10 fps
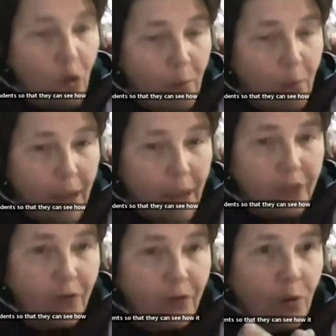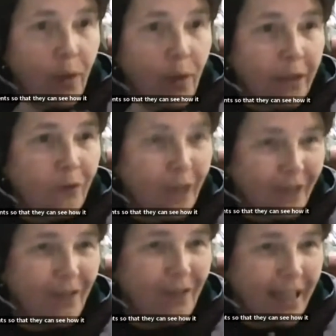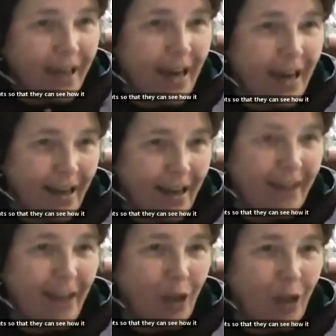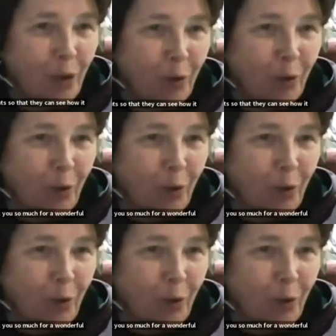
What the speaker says: much for a wonderful evening again. Thank you.